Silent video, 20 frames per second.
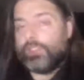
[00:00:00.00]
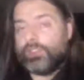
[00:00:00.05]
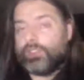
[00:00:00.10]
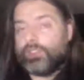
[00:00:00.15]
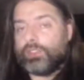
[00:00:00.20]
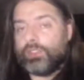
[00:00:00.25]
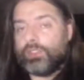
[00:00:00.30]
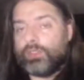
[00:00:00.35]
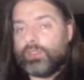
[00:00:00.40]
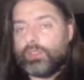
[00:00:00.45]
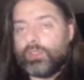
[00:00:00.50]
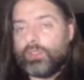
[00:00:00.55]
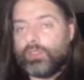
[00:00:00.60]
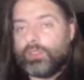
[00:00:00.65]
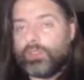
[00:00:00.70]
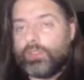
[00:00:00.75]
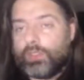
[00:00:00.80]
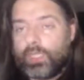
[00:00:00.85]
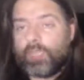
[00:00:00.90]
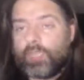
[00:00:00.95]
is
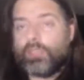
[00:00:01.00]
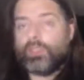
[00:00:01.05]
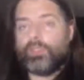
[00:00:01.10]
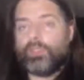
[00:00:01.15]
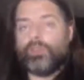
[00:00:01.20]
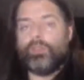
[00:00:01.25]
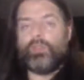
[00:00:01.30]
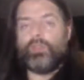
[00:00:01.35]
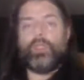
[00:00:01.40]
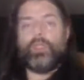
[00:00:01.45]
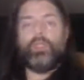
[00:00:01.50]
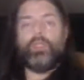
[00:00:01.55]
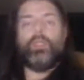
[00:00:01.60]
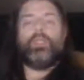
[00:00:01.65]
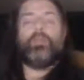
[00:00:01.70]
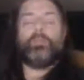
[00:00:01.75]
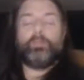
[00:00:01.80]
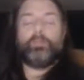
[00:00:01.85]
they're not doing.